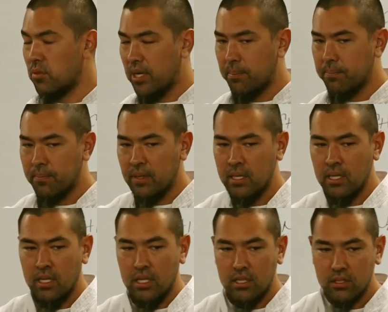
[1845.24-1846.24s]
right?
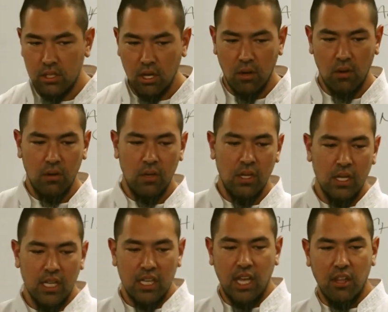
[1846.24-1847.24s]
So
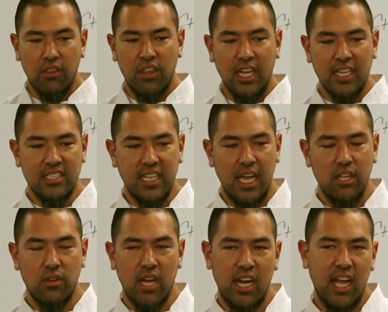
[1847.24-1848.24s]
the other thing is
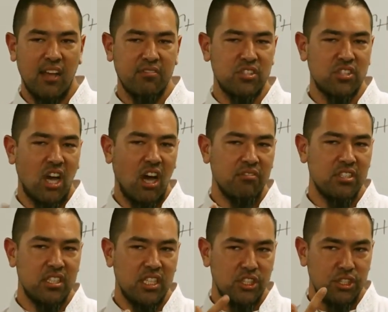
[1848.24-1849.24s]
that you kind of have
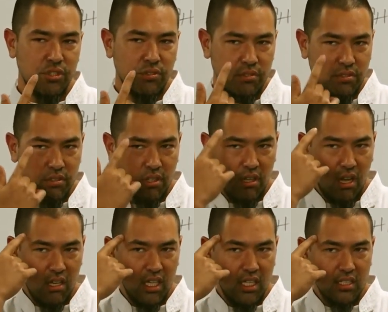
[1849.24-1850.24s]
soft tissue
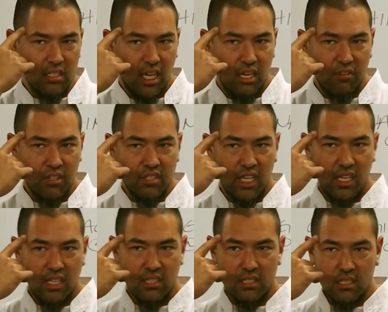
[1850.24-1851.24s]
along the inside of your
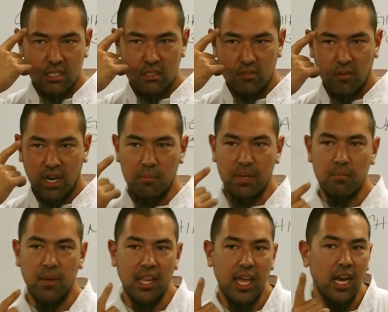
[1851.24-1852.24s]
sinus. What I
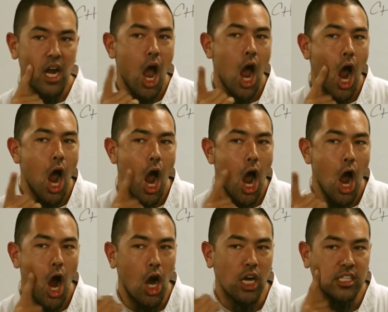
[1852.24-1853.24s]
mean by that,
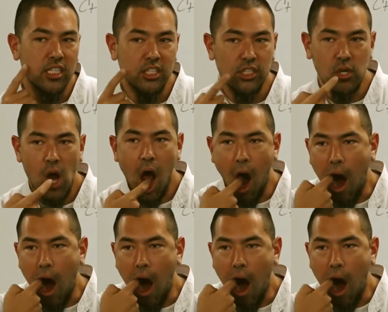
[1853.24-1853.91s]
hard tissue,